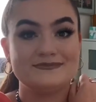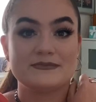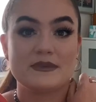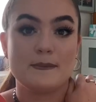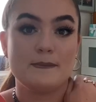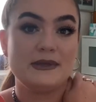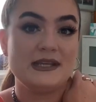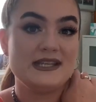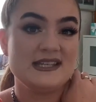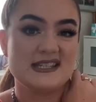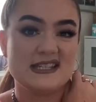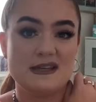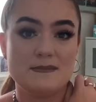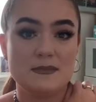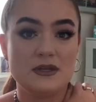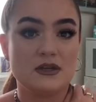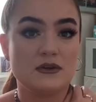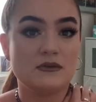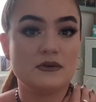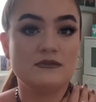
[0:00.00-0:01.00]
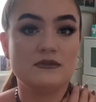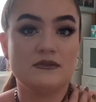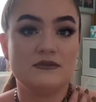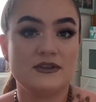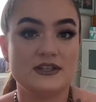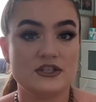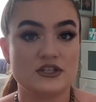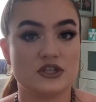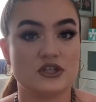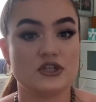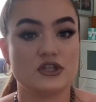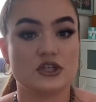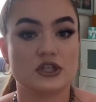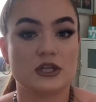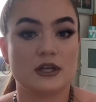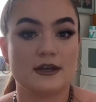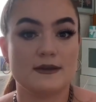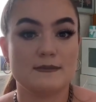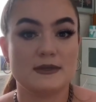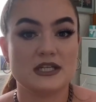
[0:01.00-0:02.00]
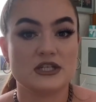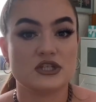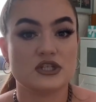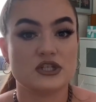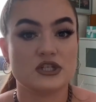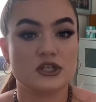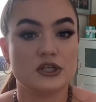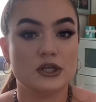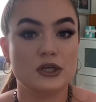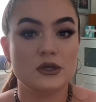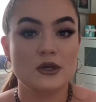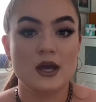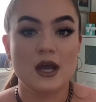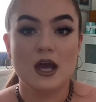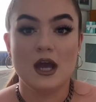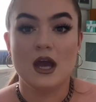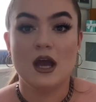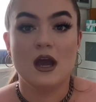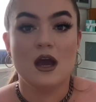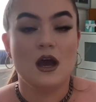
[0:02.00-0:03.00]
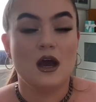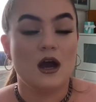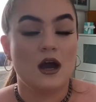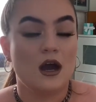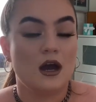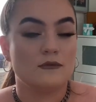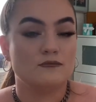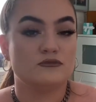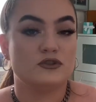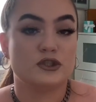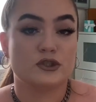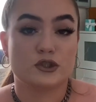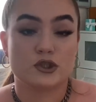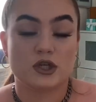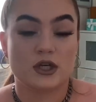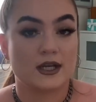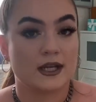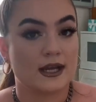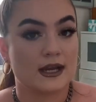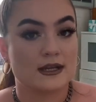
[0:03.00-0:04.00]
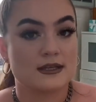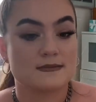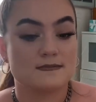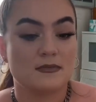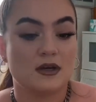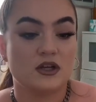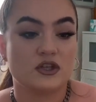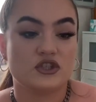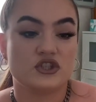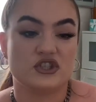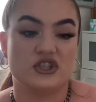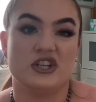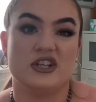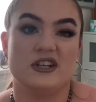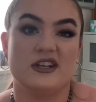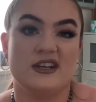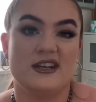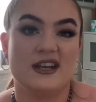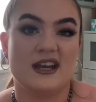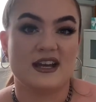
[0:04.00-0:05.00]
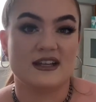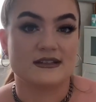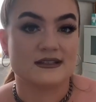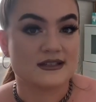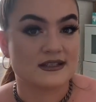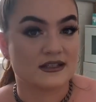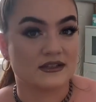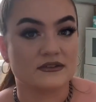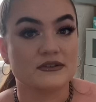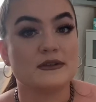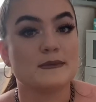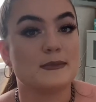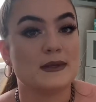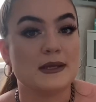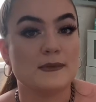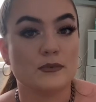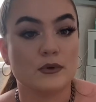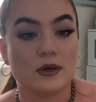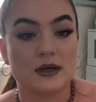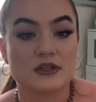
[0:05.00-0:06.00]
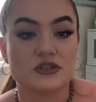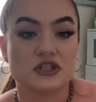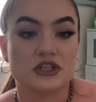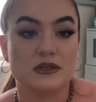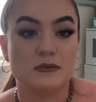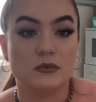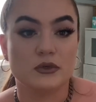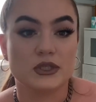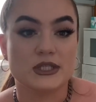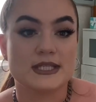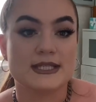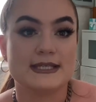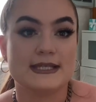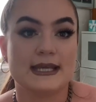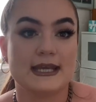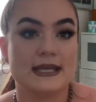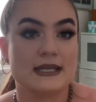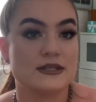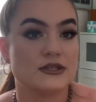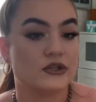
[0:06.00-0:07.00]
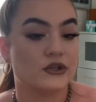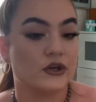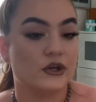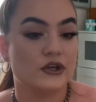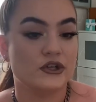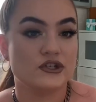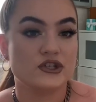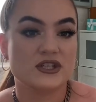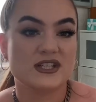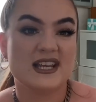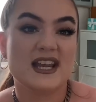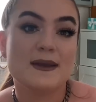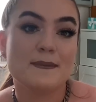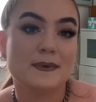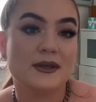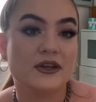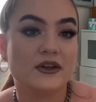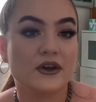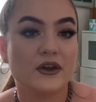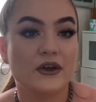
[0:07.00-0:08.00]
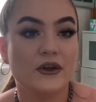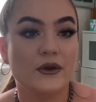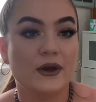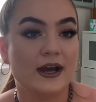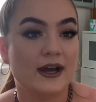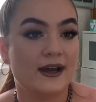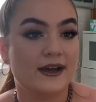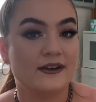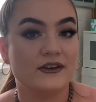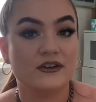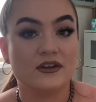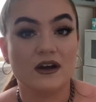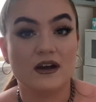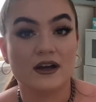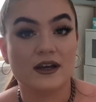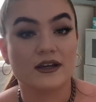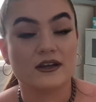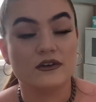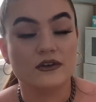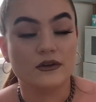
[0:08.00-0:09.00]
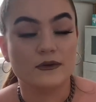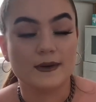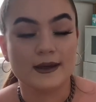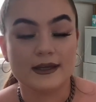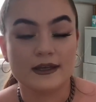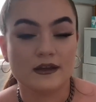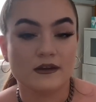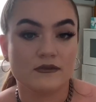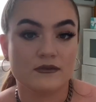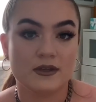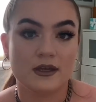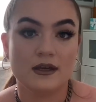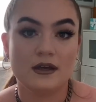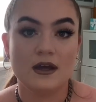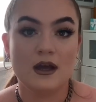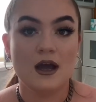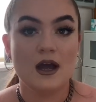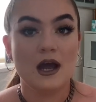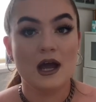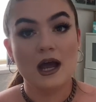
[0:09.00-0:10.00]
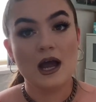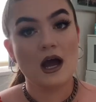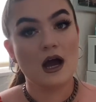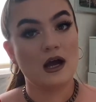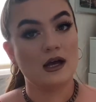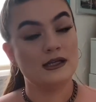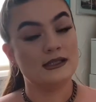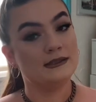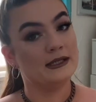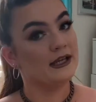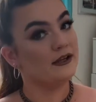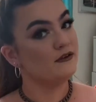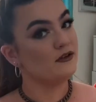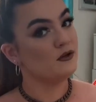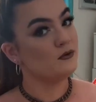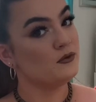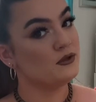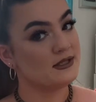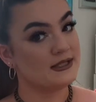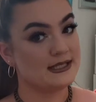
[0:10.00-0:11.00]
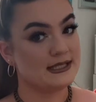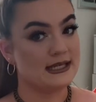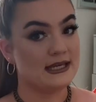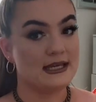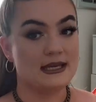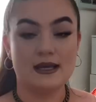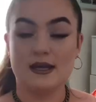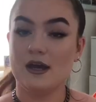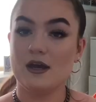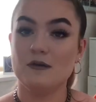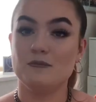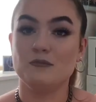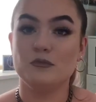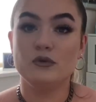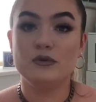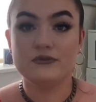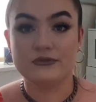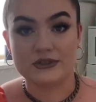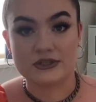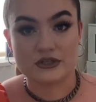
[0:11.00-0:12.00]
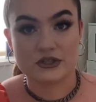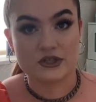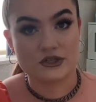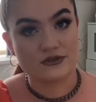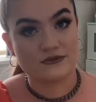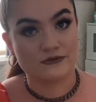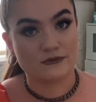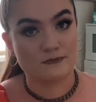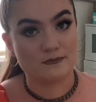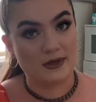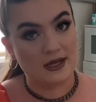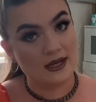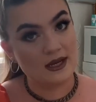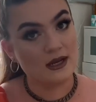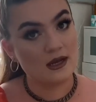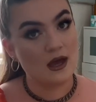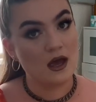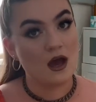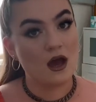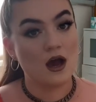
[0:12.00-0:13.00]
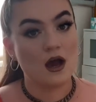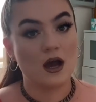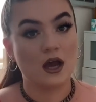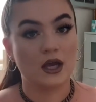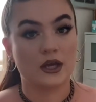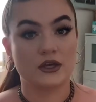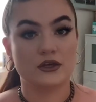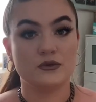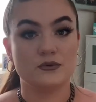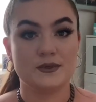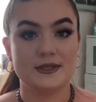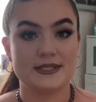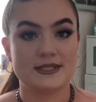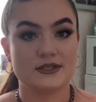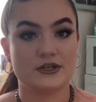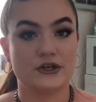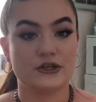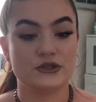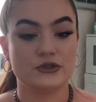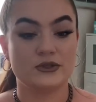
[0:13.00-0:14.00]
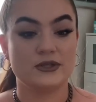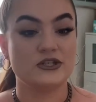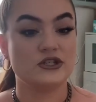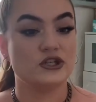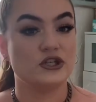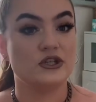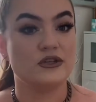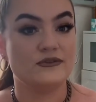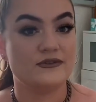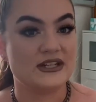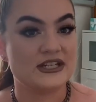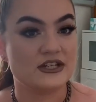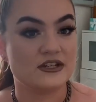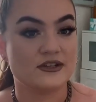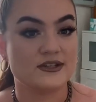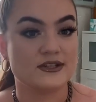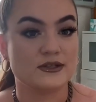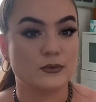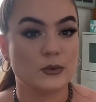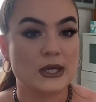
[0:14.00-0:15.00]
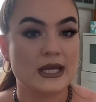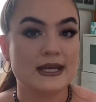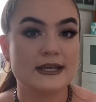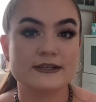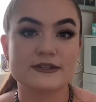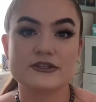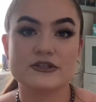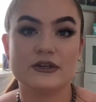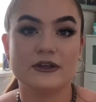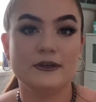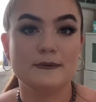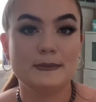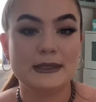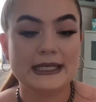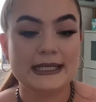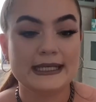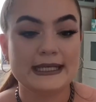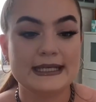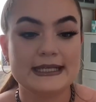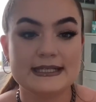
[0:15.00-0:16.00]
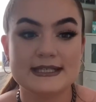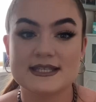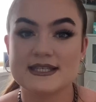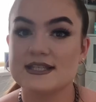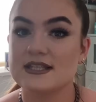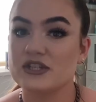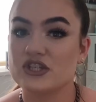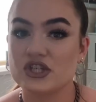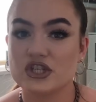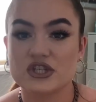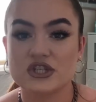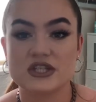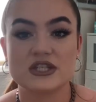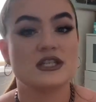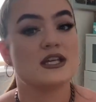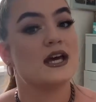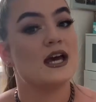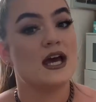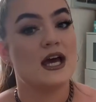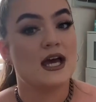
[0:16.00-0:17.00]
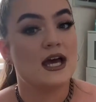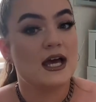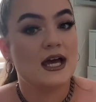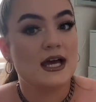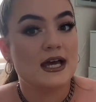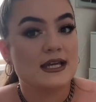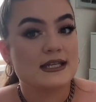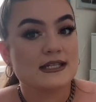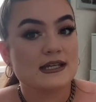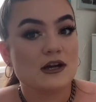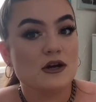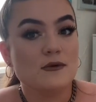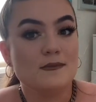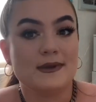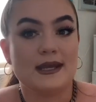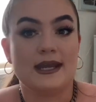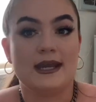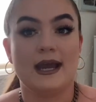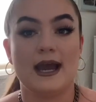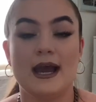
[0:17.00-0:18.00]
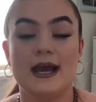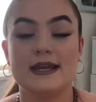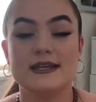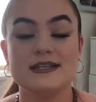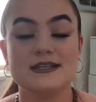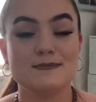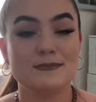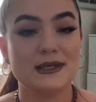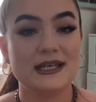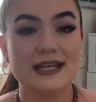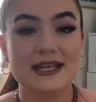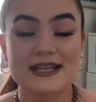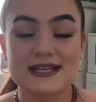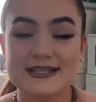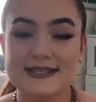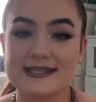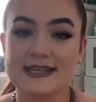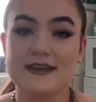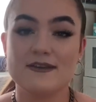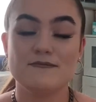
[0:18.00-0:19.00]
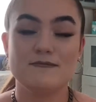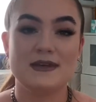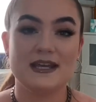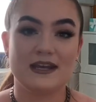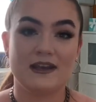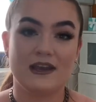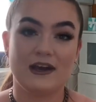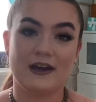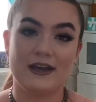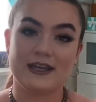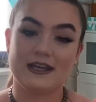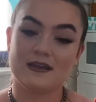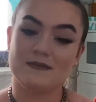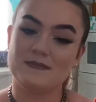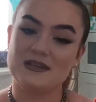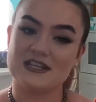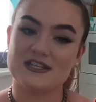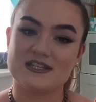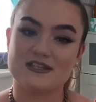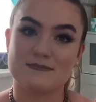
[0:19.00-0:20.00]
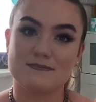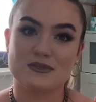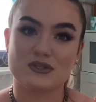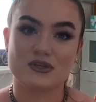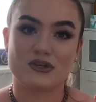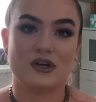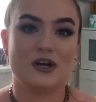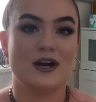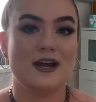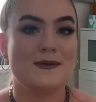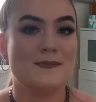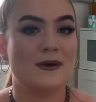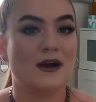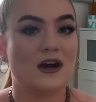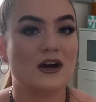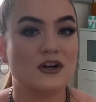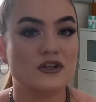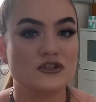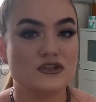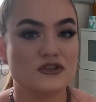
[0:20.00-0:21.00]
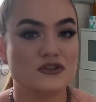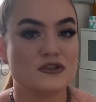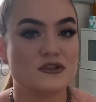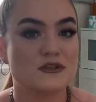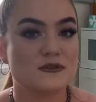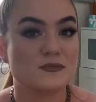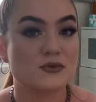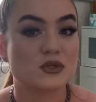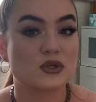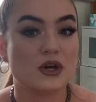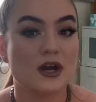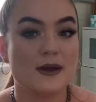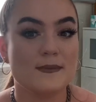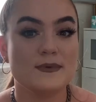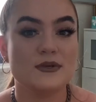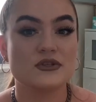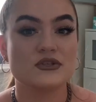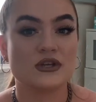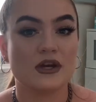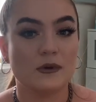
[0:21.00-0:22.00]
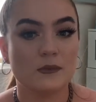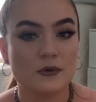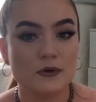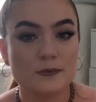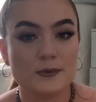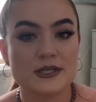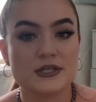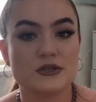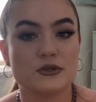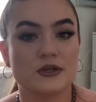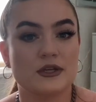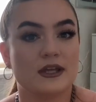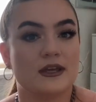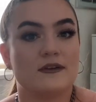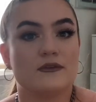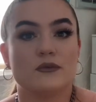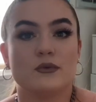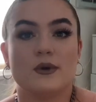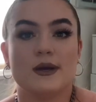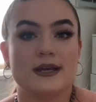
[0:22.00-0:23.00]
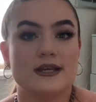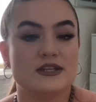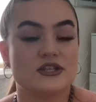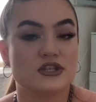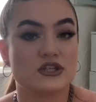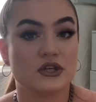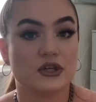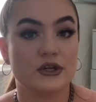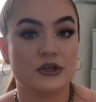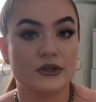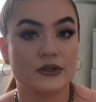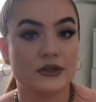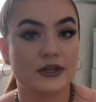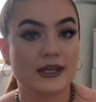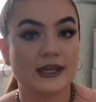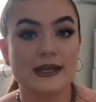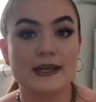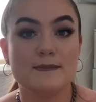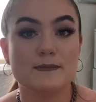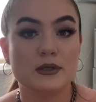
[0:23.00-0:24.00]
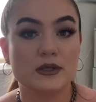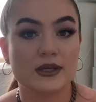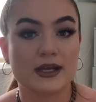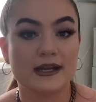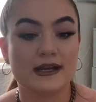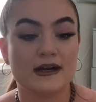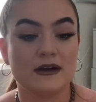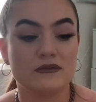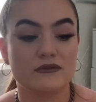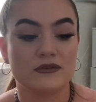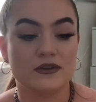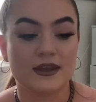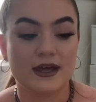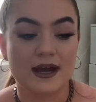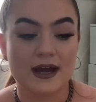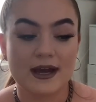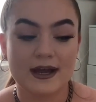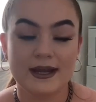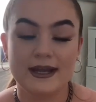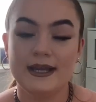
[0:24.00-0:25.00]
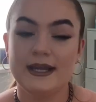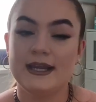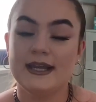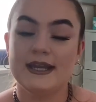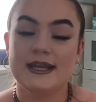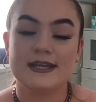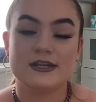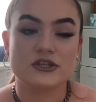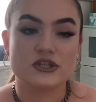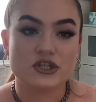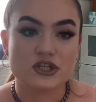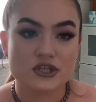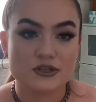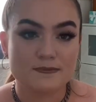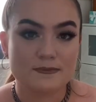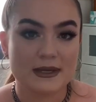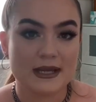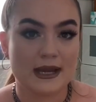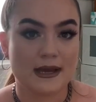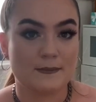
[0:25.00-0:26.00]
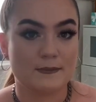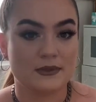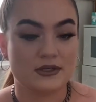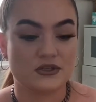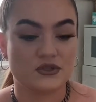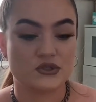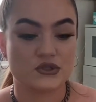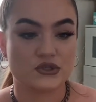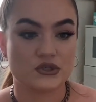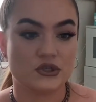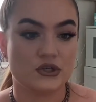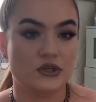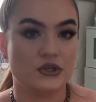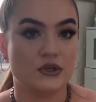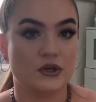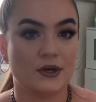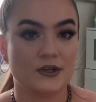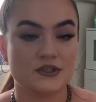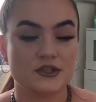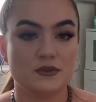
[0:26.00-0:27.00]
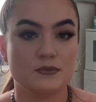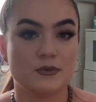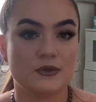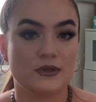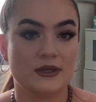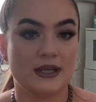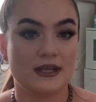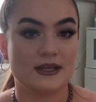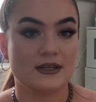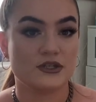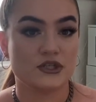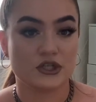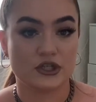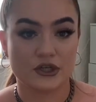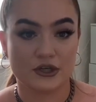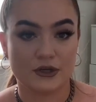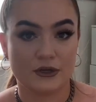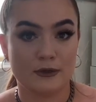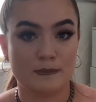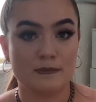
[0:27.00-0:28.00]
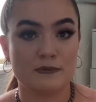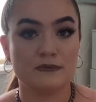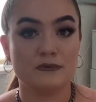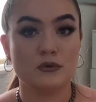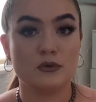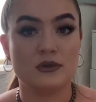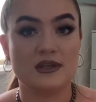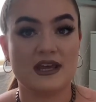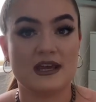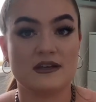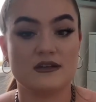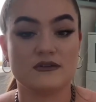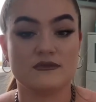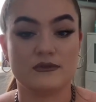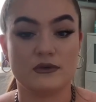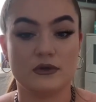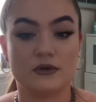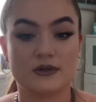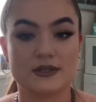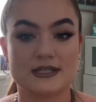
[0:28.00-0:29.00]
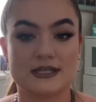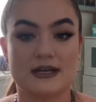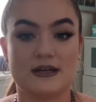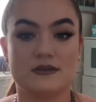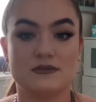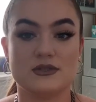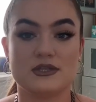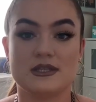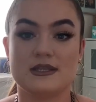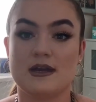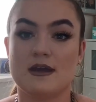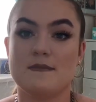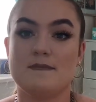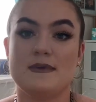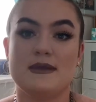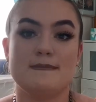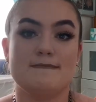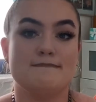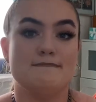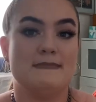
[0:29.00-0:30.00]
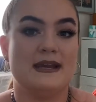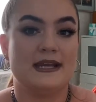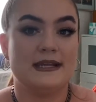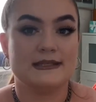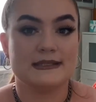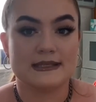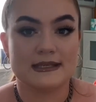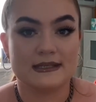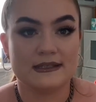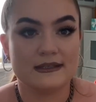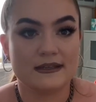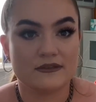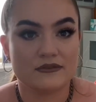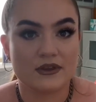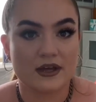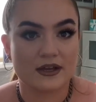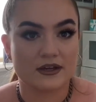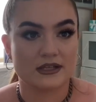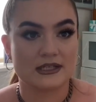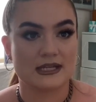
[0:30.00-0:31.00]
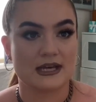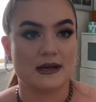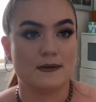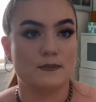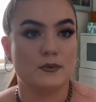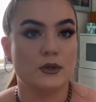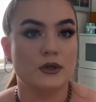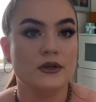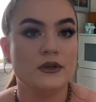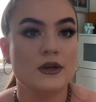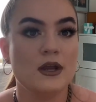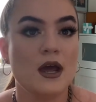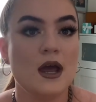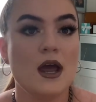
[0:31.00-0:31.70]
Please let me know other videos you'd like me to do. I'm just trying to get as much done and stuff that people actually want to see, so just let me know and I can do any of it. If you to see more videos from me, I can always start doing 2 videos a week, so please just tell me, and please give me a like, give me a subscribe. At 100 subscribers I will be doing a giveaway, so keep looking out for that. It should be happening soon. I do want it to go before the end of lockdown, so that would be amazing if that could happen.